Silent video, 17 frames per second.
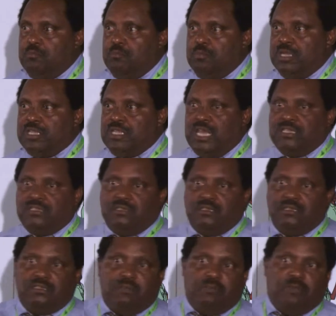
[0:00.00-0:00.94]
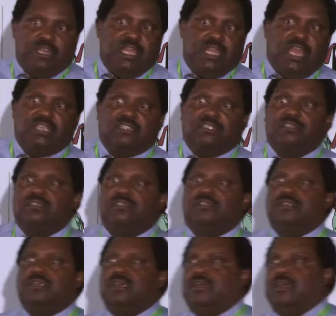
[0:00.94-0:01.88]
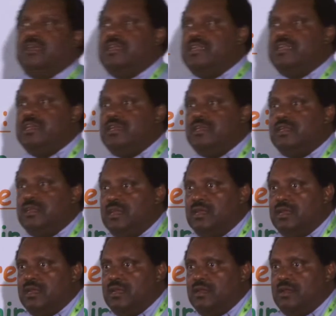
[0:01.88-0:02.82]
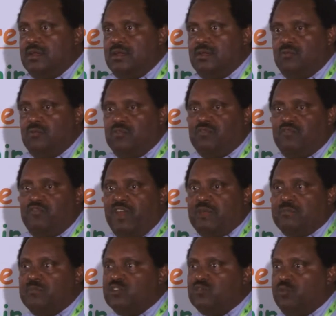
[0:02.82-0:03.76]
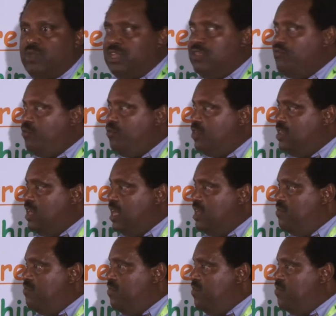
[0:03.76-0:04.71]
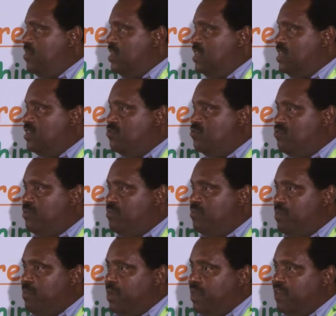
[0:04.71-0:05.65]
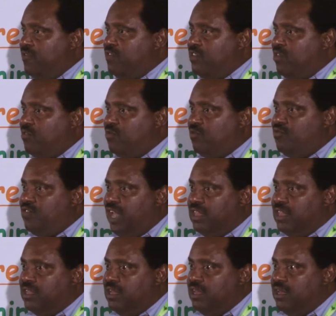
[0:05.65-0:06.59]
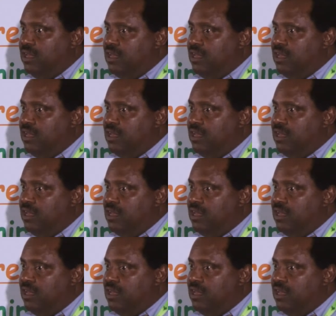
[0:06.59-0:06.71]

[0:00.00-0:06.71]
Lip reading: But as somebody asked it earlier, would farmers wait for 10 or 15 years to reap a benefit out of that?